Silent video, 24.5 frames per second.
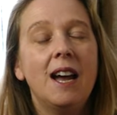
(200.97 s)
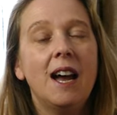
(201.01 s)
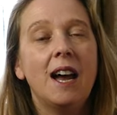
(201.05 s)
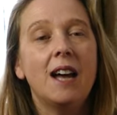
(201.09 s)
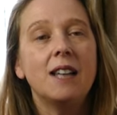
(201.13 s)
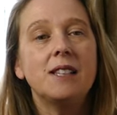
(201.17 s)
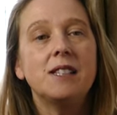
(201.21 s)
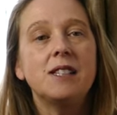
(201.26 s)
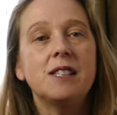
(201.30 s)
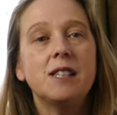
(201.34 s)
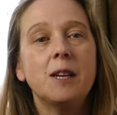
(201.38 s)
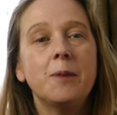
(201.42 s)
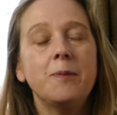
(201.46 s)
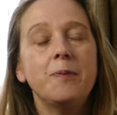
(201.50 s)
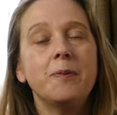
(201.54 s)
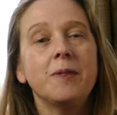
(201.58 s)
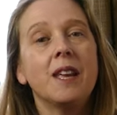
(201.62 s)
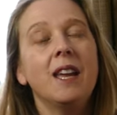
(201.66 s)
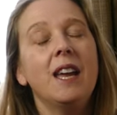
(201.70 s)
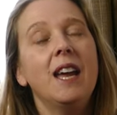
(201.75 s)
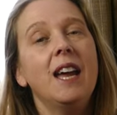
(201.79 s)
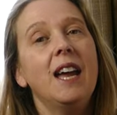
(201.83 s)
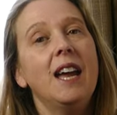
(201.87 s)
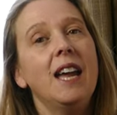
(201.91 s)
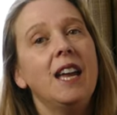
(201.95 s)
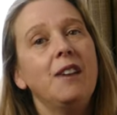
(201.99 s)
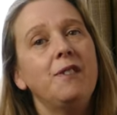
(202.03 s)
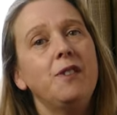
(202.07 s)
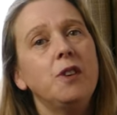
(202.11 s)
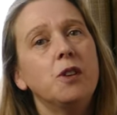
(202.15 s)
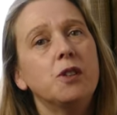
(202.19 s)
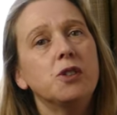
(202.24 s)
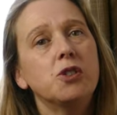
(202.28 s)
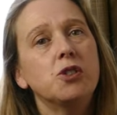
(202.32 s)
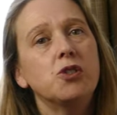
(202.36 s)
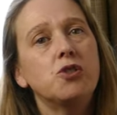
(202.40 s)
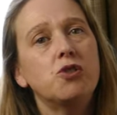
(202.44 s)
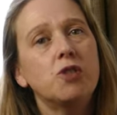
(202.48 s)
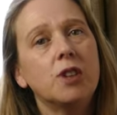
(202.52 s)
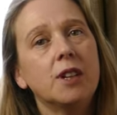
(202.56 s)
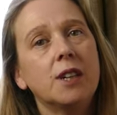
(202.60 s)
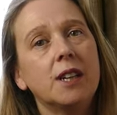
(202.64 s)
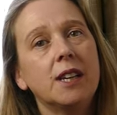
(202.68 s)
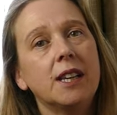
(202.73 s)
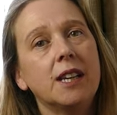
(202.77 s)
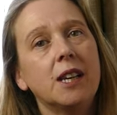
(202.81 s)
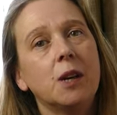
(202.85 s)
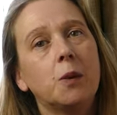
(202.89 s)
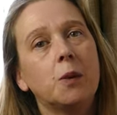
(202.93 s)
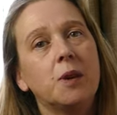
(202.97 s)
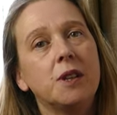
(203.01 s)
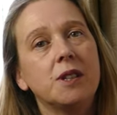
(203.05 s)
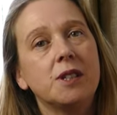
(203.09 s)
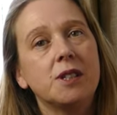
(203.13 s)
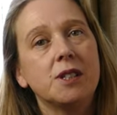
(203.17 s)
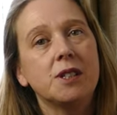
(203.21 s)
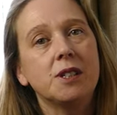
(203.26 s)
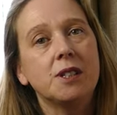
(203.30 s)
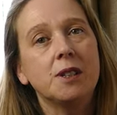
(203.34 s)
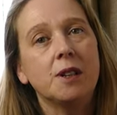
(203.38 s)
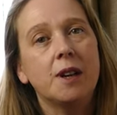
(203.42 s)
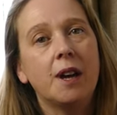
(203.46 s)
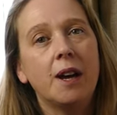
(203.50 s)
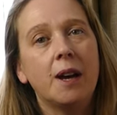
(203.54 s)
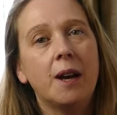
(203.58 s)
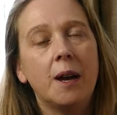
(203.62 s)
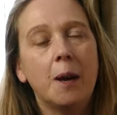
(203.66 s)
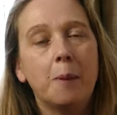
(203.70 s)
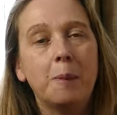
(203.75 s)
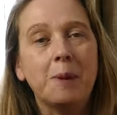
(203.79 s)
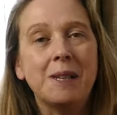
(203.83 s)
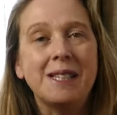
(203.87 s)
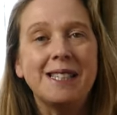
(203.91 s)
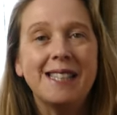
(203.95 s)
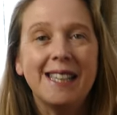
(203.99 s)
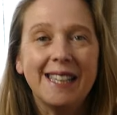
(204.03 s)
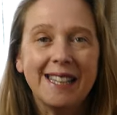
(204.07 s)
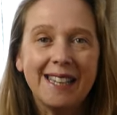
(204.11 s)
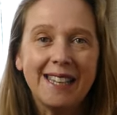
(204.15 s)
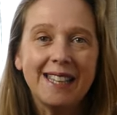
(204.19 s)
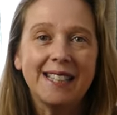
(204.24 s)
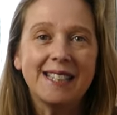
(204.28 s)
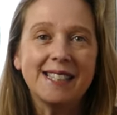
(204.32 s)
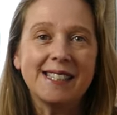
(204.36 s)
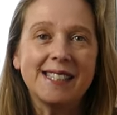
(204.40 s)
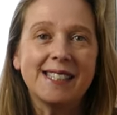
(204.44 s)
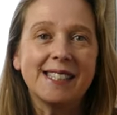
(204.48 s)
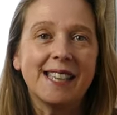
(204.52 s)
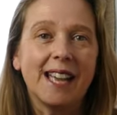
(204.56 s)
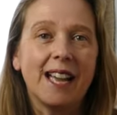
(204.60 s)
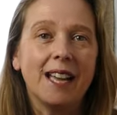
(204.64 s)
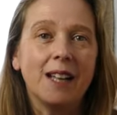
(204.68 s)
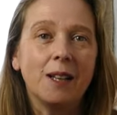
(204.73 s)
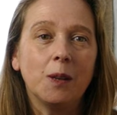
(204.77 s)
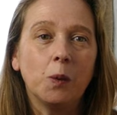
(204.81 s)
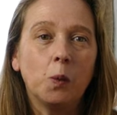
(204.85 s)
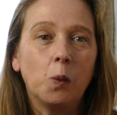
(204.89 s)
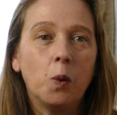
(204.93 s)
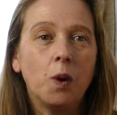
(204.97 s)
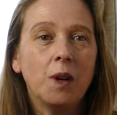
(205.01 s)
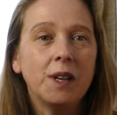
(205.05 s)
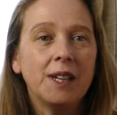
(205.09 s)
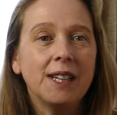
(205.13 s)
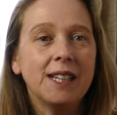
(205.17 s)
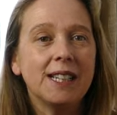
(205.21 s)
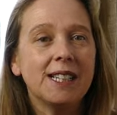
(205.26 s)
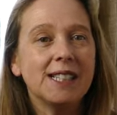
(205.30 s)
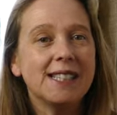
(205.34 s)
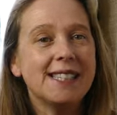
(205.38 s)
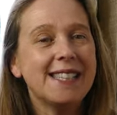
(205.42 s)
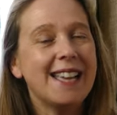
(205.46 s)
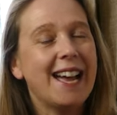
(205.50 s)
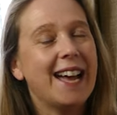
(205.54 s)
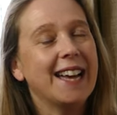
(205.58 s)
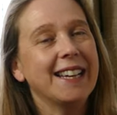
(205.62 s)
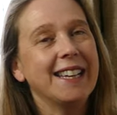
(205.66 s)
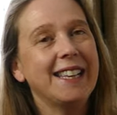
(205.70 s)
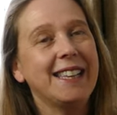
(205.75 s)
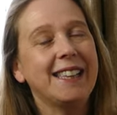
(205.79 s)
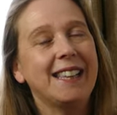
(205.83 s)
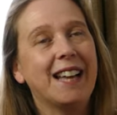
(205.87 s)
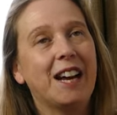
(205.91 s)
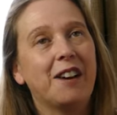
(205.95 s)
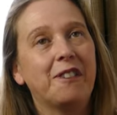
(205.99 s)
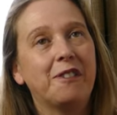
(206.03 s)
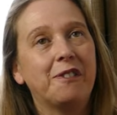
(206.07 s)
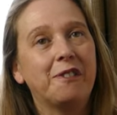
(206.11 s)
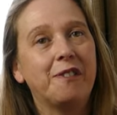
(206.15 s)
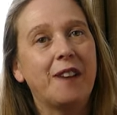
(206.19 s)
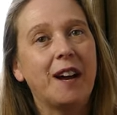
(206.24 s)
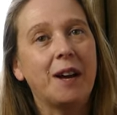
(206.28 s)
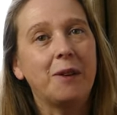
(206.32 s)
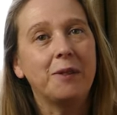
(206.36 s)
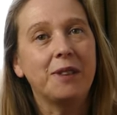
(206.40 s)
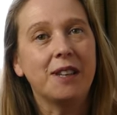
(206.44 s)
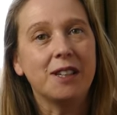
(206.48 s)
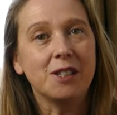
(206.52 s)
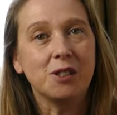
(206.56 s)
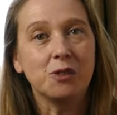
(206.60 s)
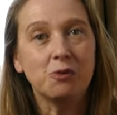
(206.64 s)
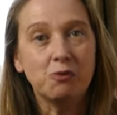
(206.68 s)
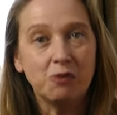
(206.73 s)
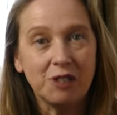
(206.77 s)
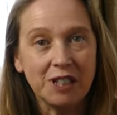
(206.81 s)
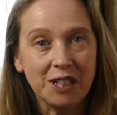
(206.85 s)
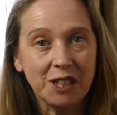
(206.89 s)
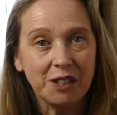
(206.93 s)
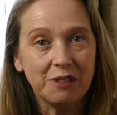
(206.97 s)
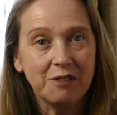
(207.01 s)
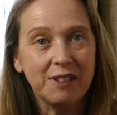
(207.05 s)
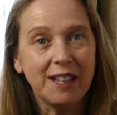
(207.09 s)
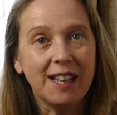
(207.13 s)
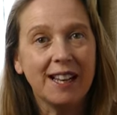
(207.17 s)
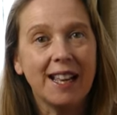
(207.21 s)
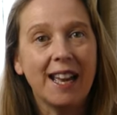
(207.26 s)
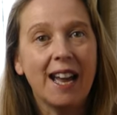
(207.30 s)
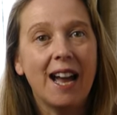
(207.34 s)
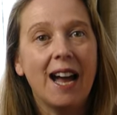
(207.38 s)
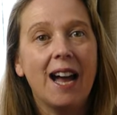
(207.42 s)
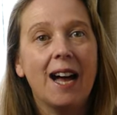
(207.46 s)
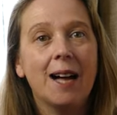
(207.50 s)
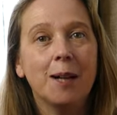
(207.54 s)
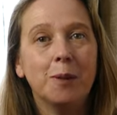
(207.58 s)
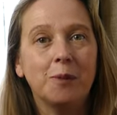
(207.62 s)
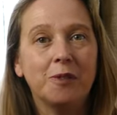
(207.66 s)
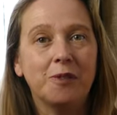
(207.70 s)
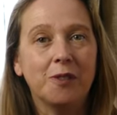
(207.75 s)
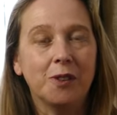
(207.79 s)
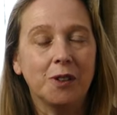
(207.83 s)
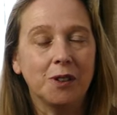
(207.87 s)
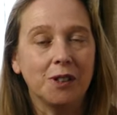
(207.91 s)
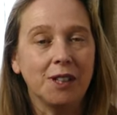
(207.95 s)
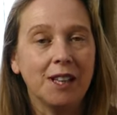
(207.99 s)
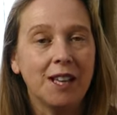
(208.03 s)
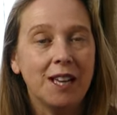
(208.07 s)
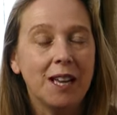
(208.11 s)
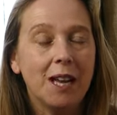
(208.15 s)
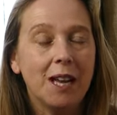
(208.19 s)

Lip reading: And so if you're struggling with a particular scale, one little technique that I've found that is really, really helpful,